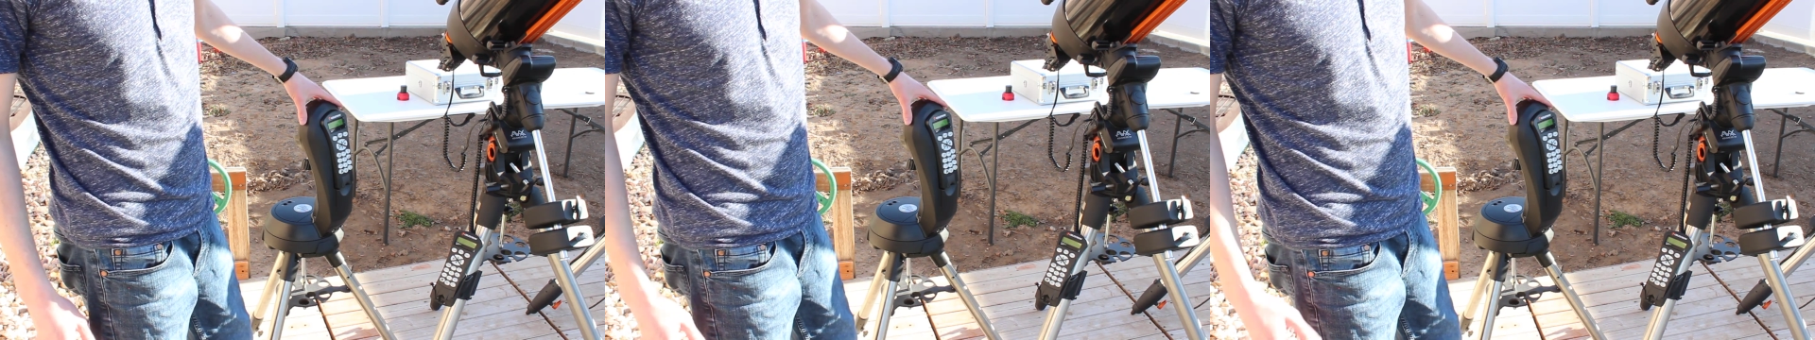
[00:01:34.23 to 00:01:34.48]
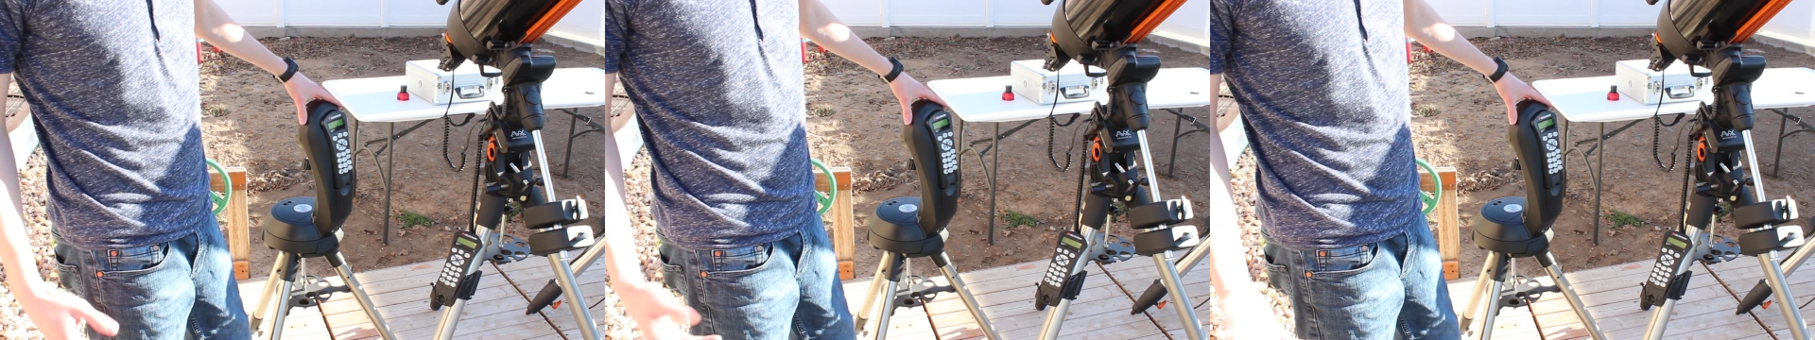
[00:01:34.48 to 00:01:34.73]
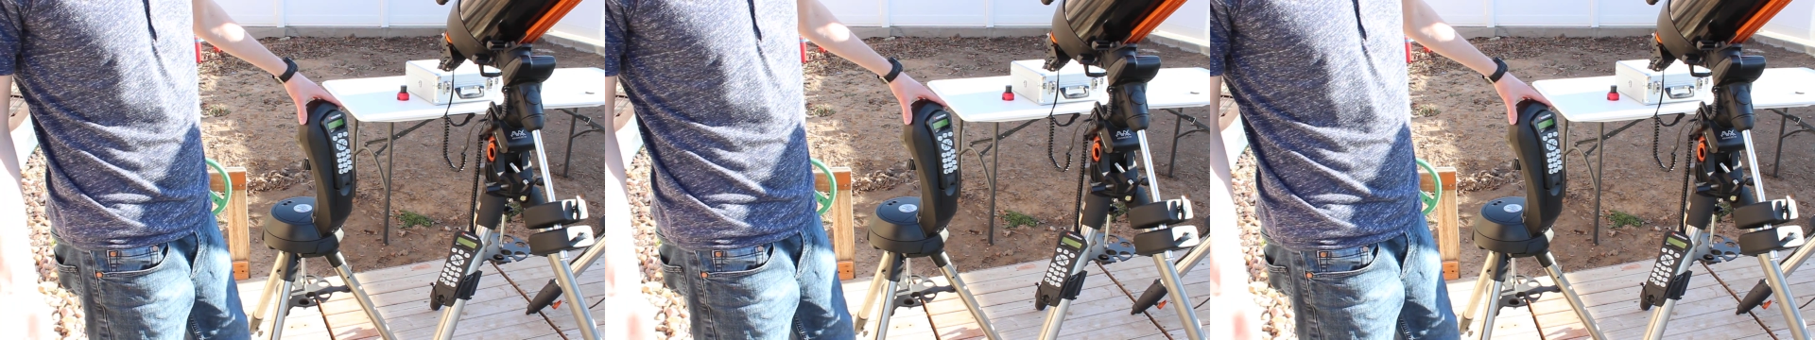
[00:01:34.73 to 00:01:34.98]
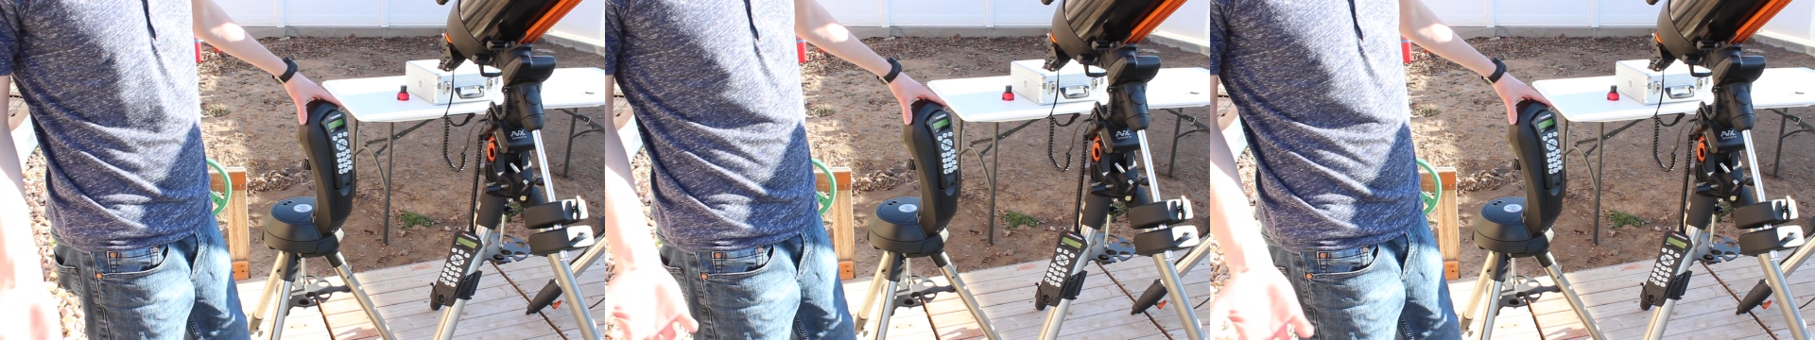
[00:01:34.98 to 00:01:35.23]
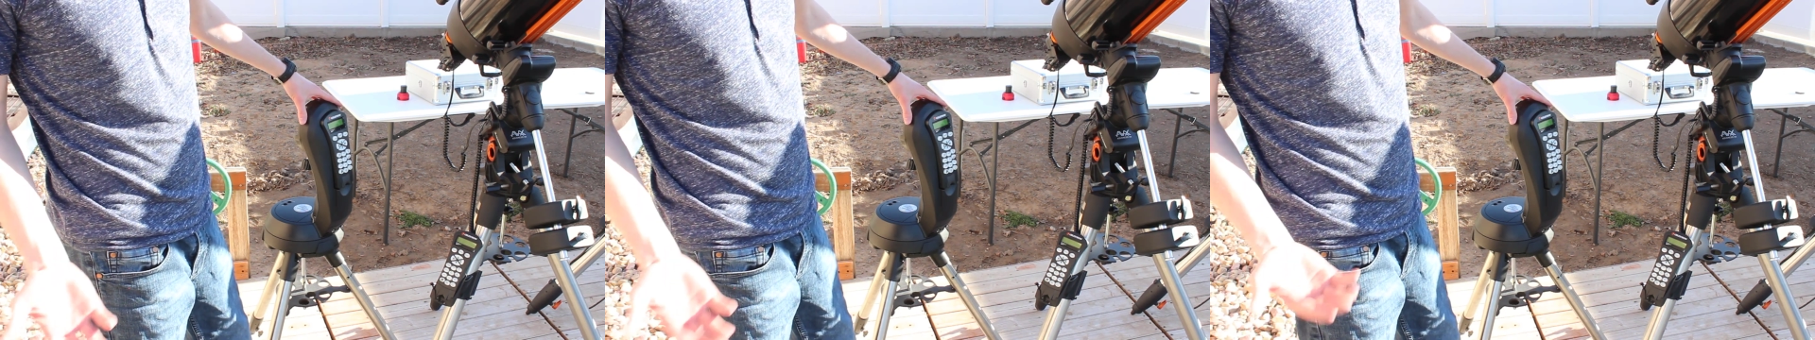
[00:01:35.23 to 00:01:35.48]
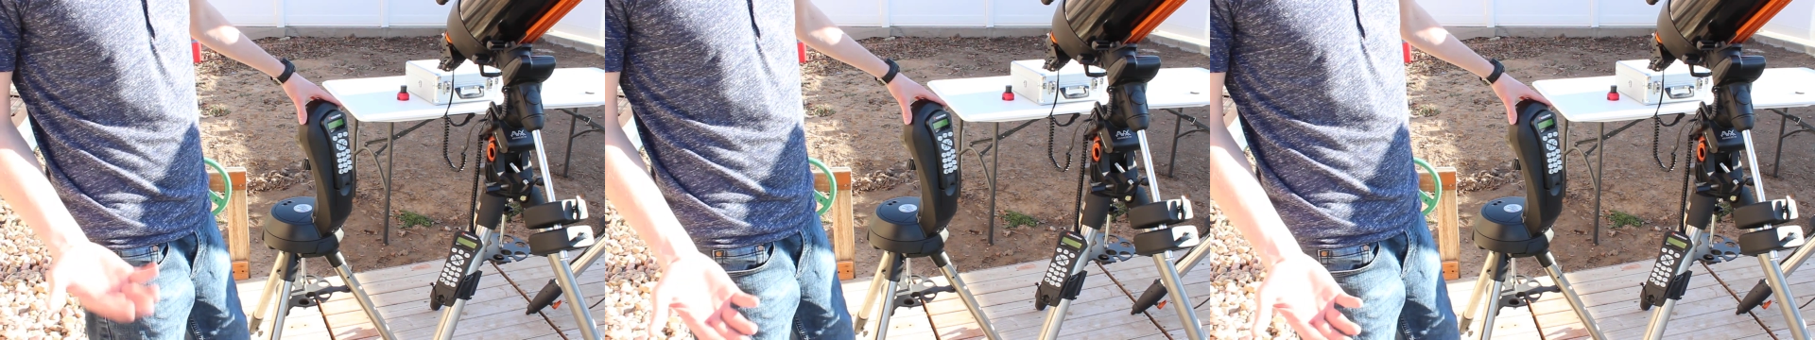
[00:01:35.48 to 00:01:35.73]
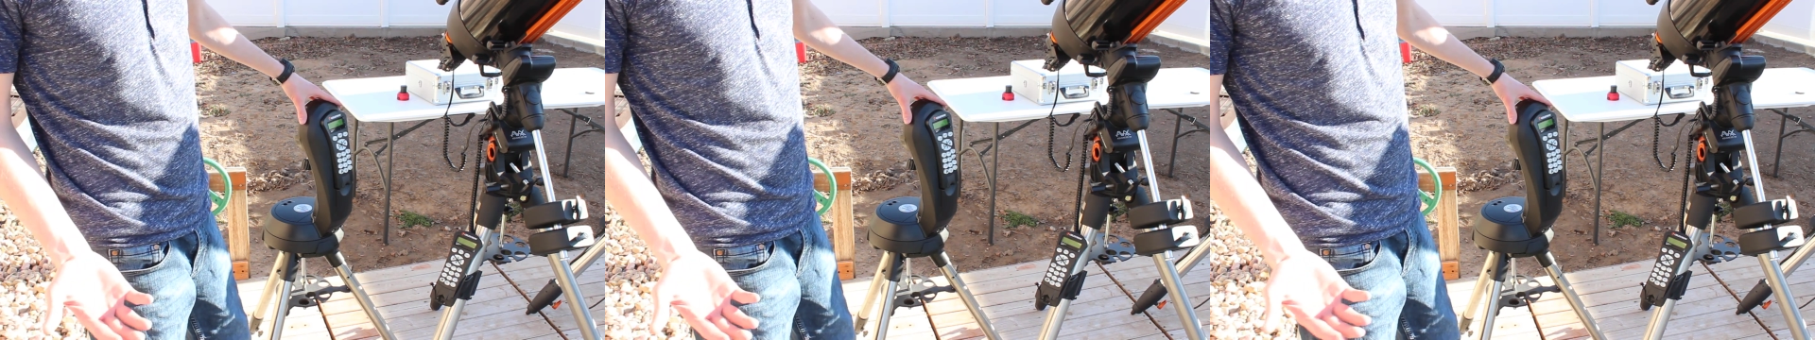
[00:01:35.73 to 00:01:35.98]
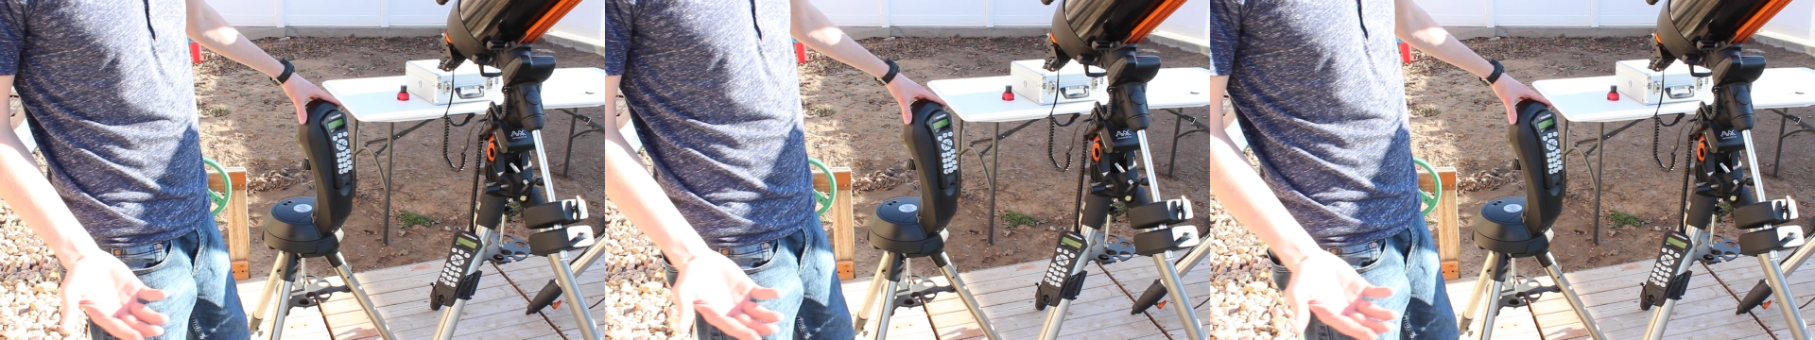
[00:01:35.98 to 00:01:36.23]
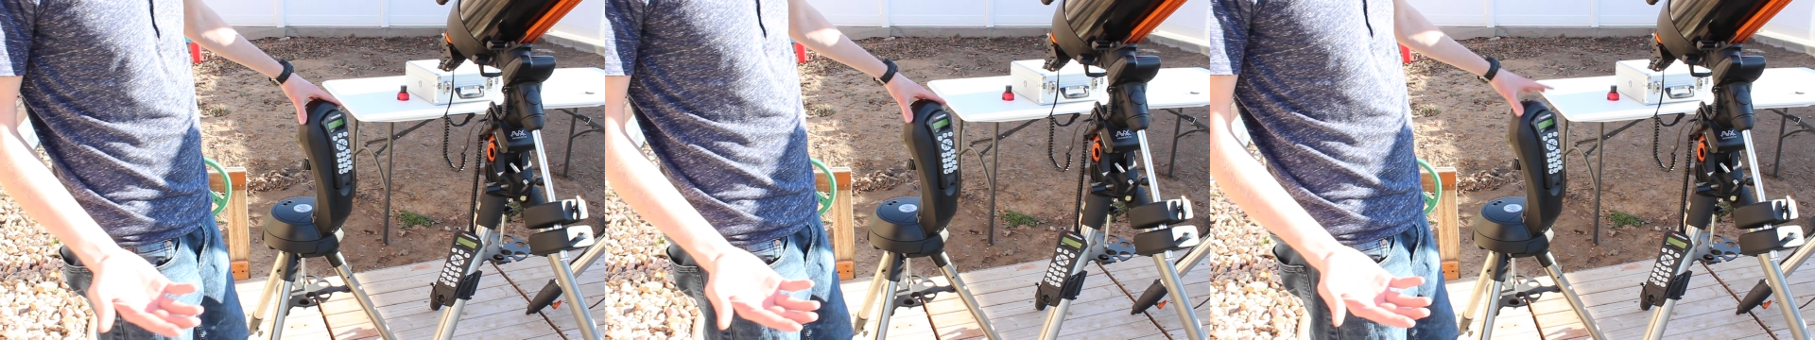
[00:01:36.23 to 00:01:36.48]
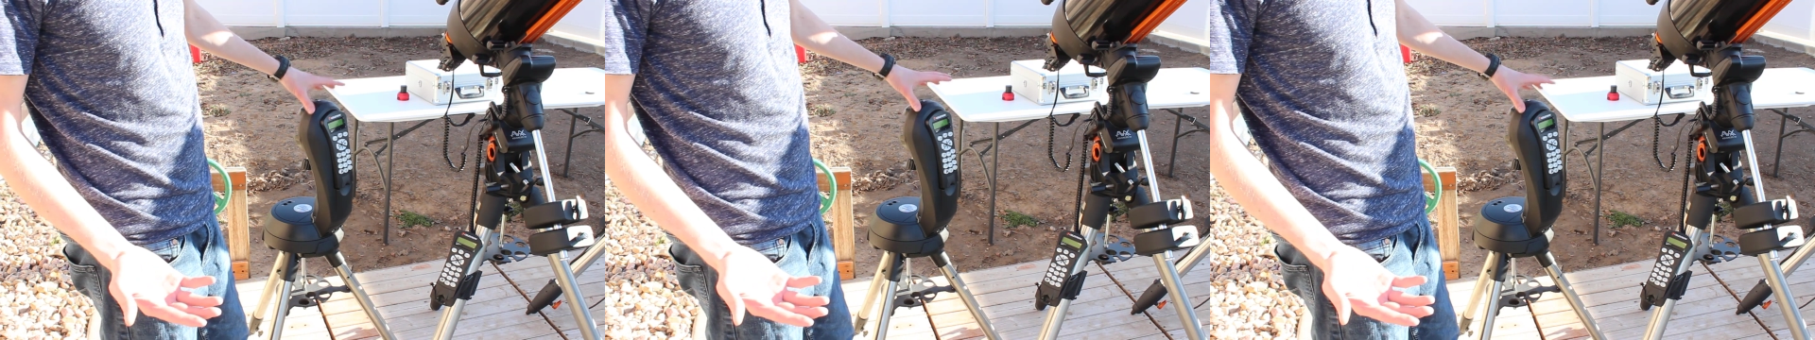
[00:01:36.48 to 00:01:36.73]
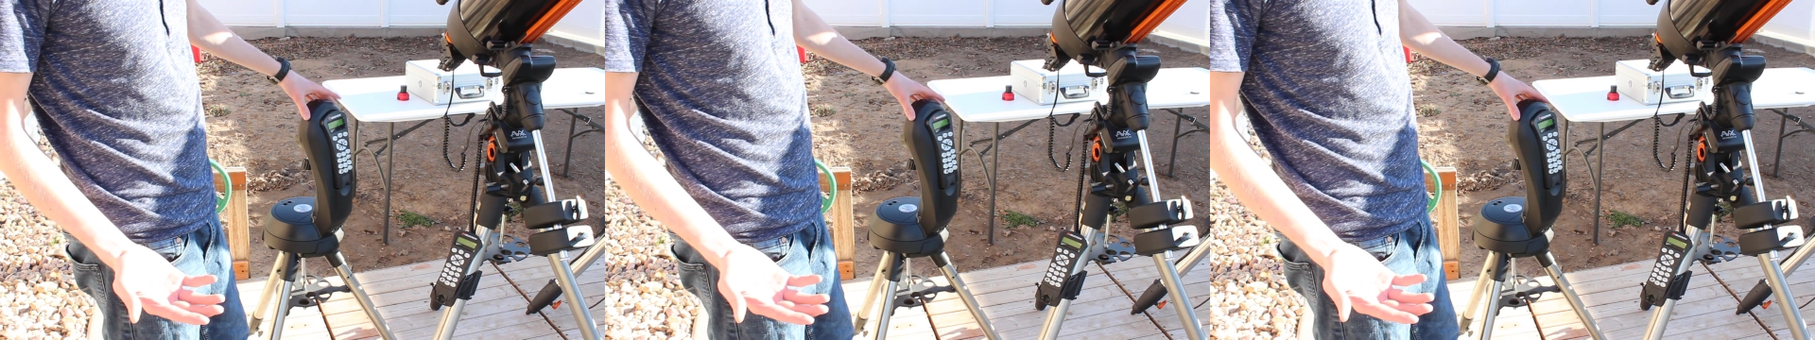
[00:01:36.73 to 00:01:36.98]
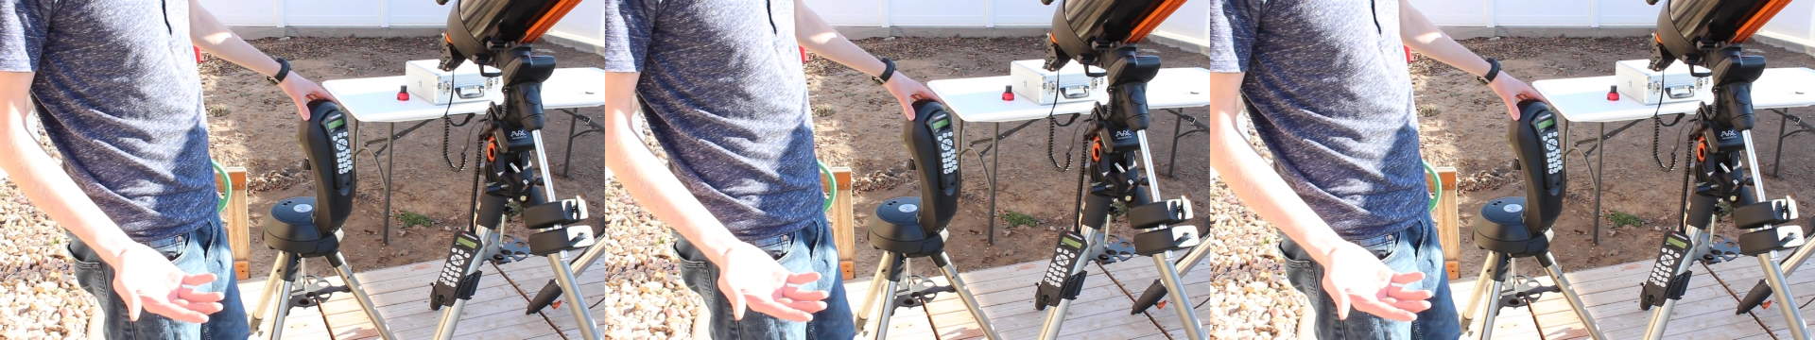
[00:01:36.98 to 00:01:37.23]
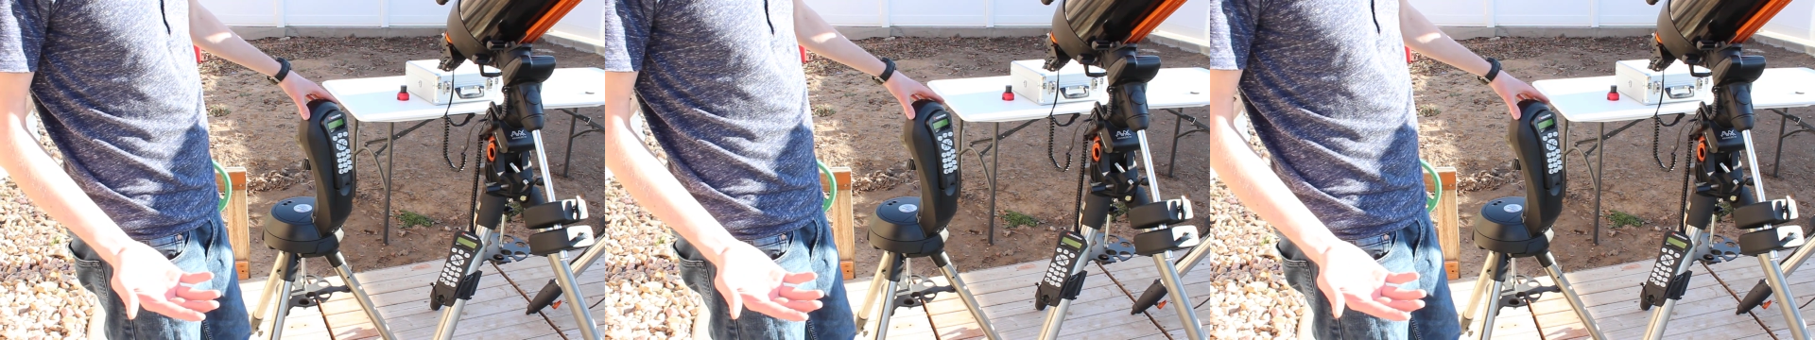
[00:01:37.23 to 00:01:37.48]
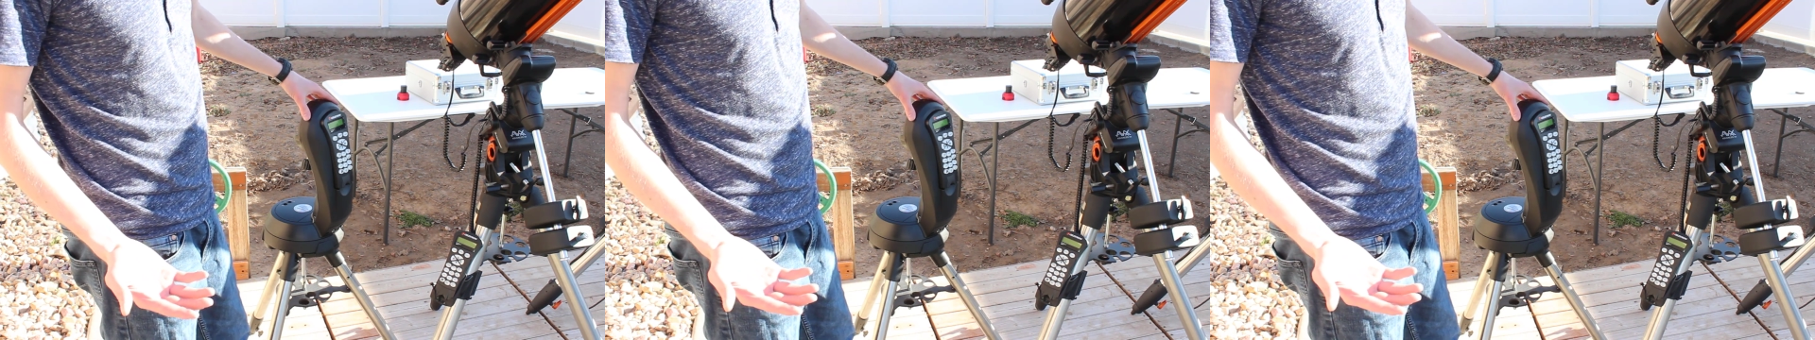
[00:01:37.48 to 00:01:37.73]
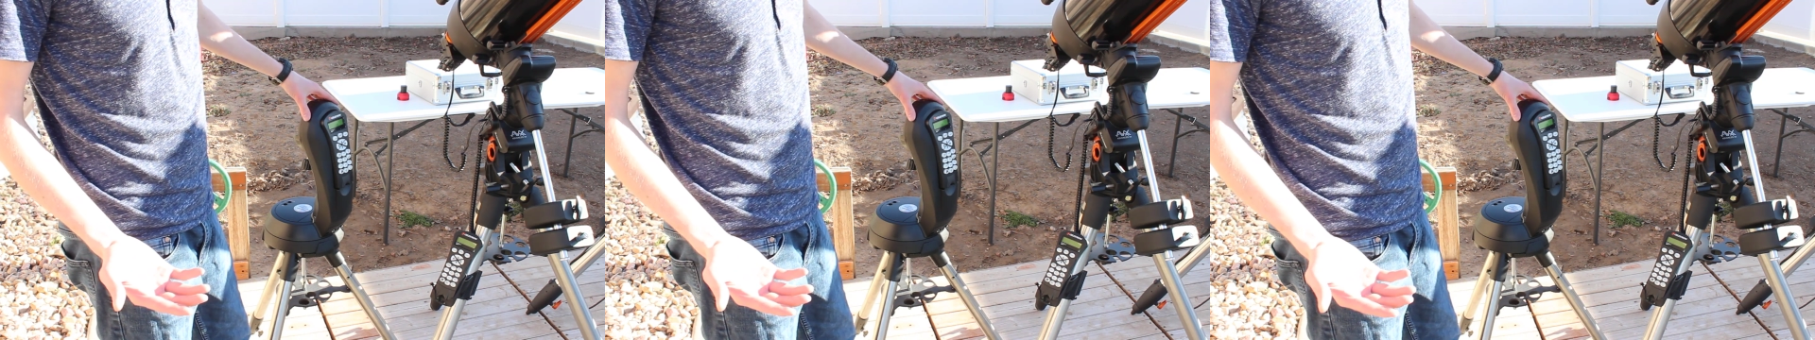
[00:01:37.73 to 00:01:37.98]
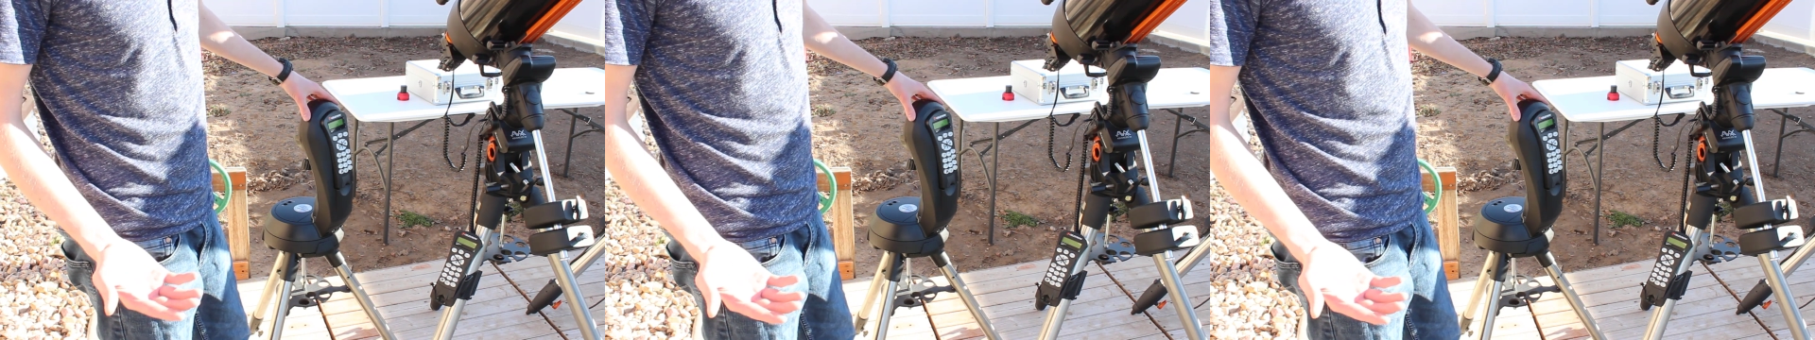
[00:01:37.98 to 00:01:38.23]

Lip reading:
[unreadable: no face in view]